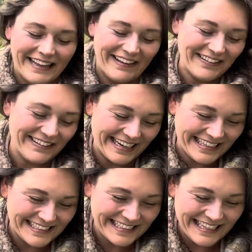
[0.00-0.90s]
All right,
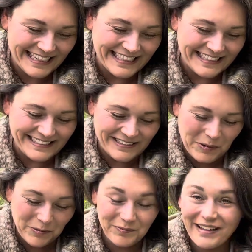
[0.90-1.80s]

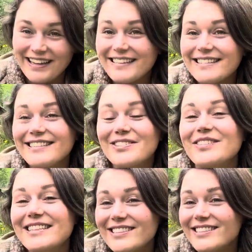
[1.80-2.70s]
so let's tune
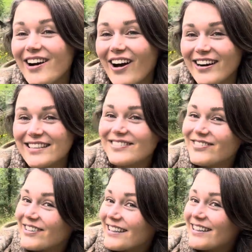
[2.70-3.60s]
into the heart
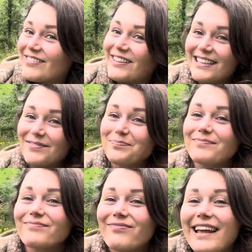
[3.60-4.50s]
for a little bit,
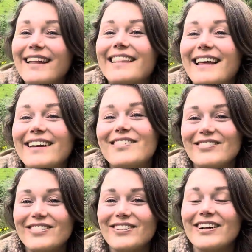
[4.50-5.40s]
and then
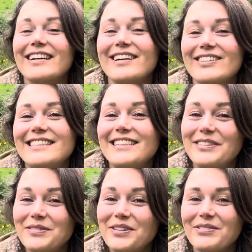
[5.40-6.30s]
we'll continue
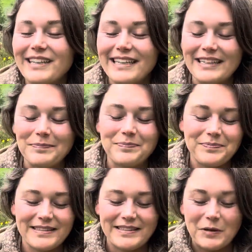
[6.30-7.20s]
with the reading.
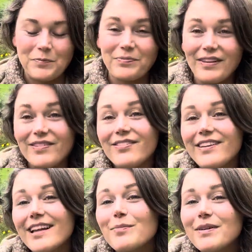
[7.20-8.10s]
So if you feel
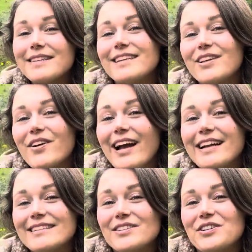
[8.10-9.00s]
like placing your
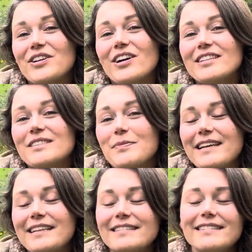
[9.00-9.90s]
hands on your heart
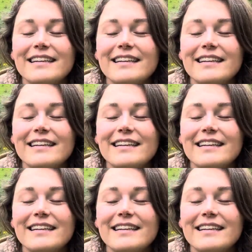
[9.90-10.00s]
space